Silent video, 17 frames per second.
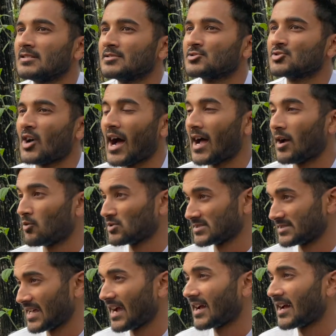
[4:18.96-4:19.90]
So I was
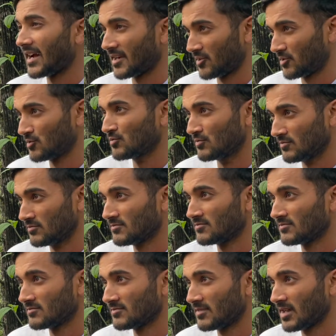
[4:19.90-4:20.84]
that guy too.
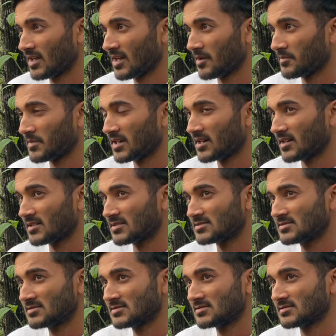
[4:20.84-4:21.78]
Yeah.
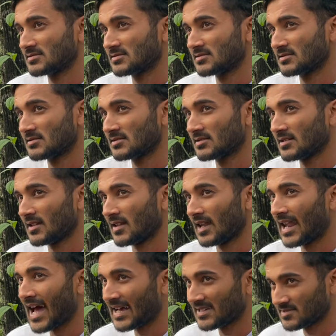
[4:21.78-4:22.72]
Because
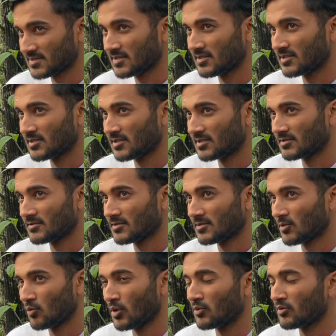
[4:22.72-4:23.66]
last year
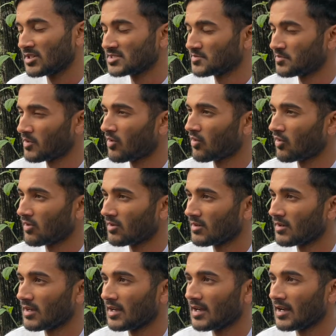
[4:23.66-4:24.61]
when we spoke.
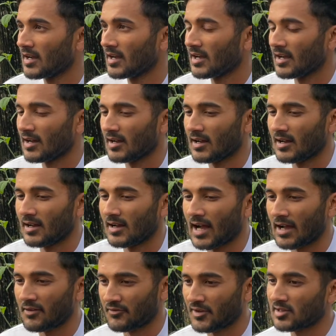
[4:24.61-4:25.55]

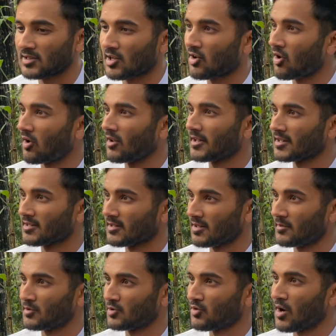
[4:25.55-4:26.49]
I felt a calling to
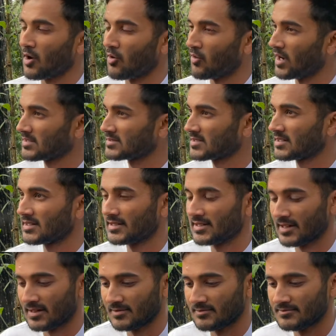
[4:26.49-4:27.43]
come to ayahuasca, and
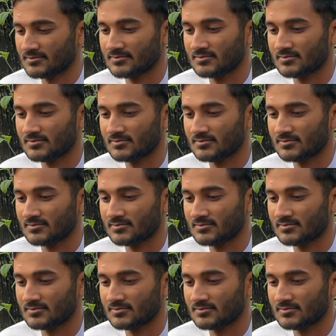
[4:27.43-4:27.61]
then